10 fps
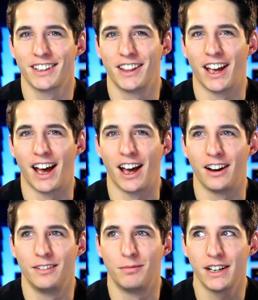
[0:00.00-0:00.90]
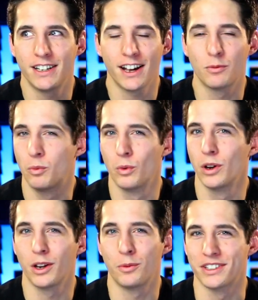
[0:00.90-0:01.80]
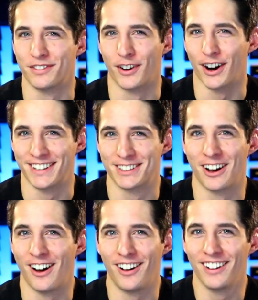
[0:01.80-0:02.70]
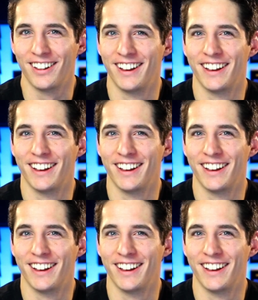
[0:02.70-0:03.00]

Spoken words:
that my dad really wasn't very tall.